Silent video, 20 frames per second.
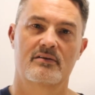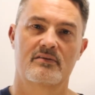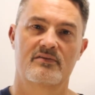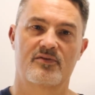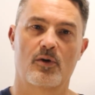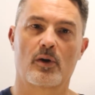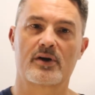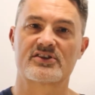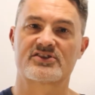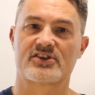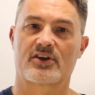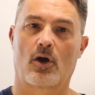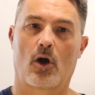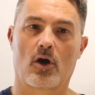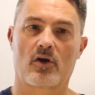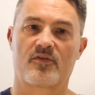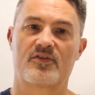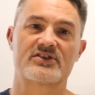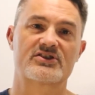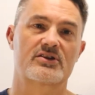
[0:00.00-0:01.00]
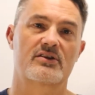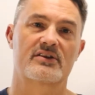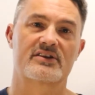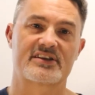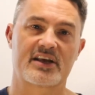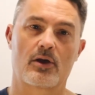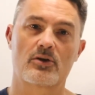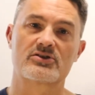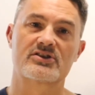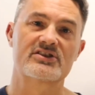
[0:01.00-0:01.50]
focused on artificial
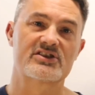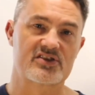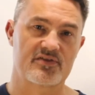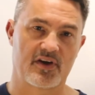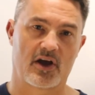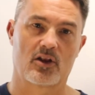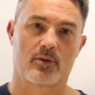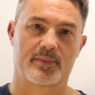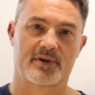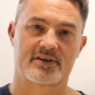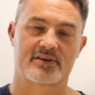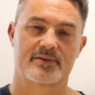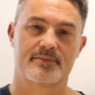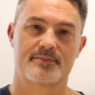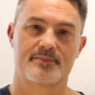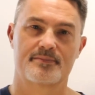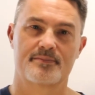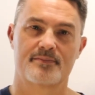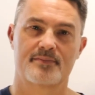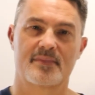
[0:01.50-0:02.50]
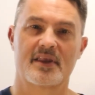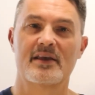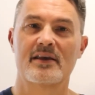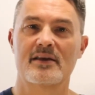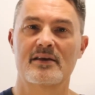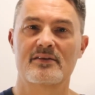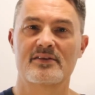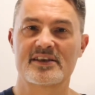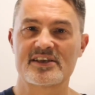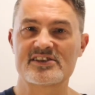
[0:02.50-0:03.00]
intelligence development.
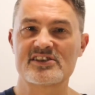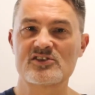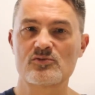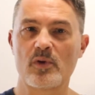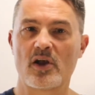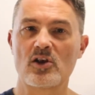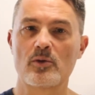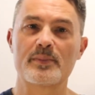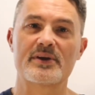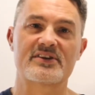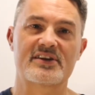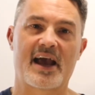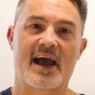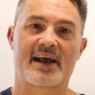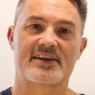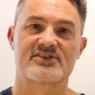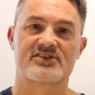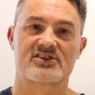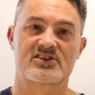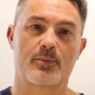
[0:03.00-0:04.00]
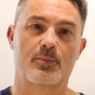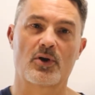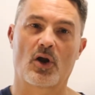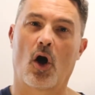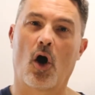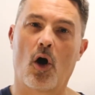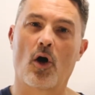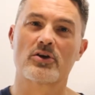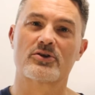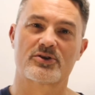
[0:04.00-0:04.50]
This is when you'll be tasked to put
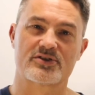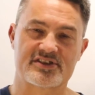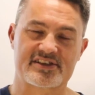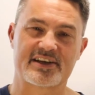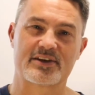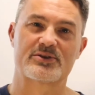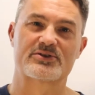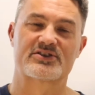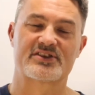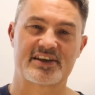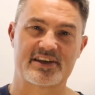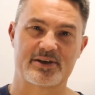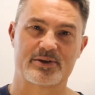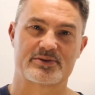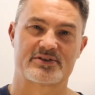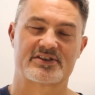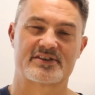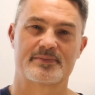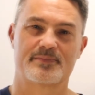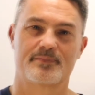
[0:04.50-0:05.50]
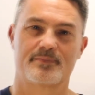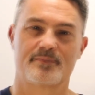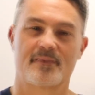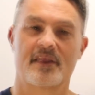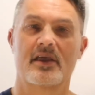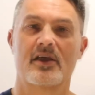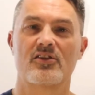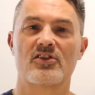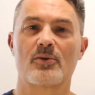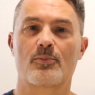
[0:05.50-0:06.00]
all your skills to use.
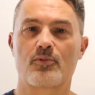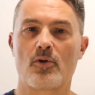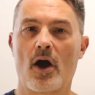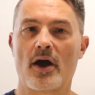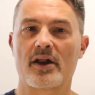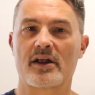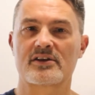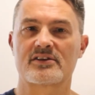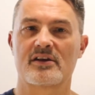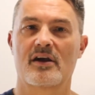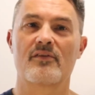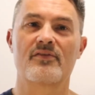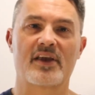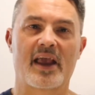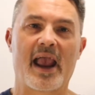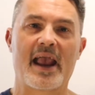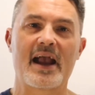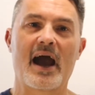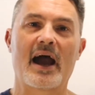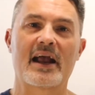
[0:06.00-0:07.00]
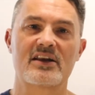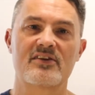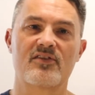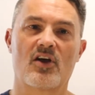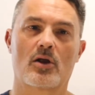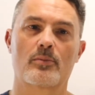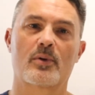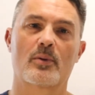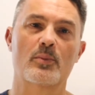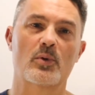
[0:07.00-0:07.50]
The product of the AI
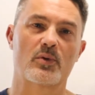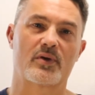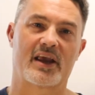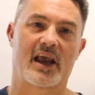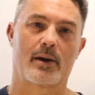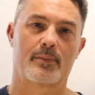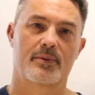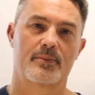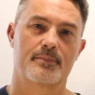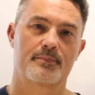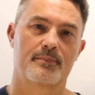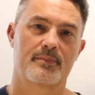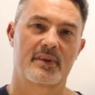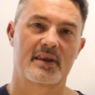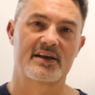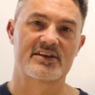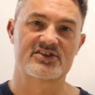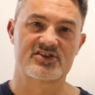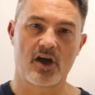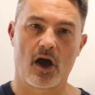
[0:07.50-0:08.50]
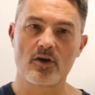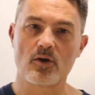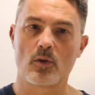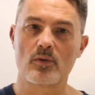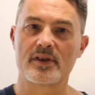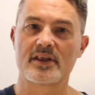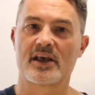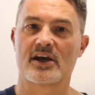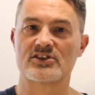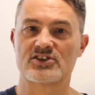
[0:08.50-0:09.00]
Developer Bootcamp is not
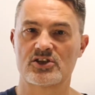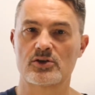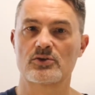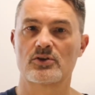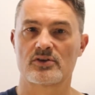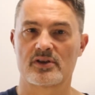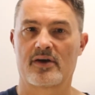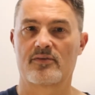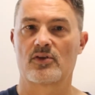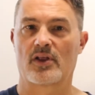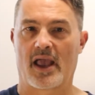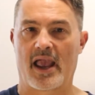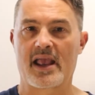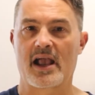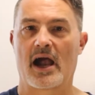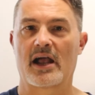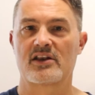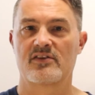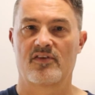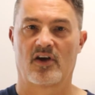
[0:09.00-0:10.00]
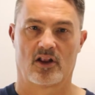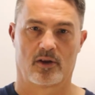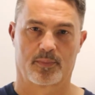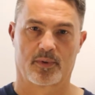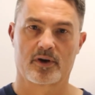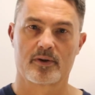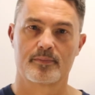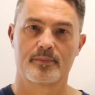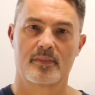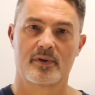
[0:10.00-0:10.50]
only a junior-level AI
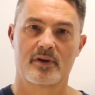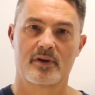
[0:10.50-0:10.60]
developer,